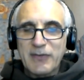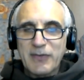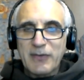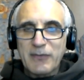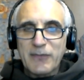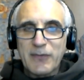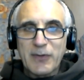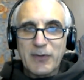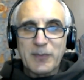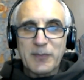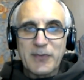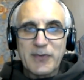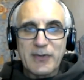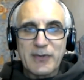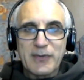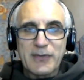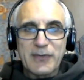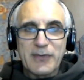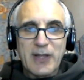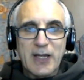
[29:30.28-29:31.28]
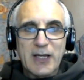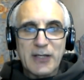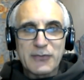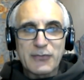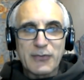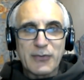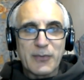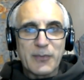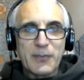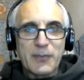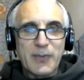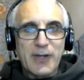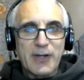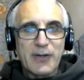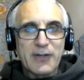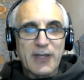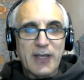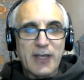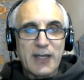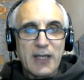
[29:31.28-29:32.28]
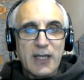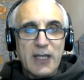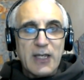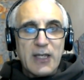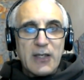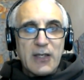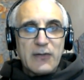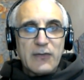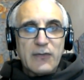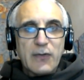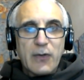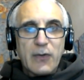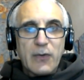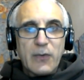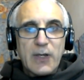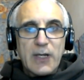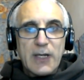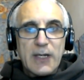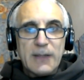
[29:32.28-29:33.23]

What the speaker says: in the films and it's not true. Okay, so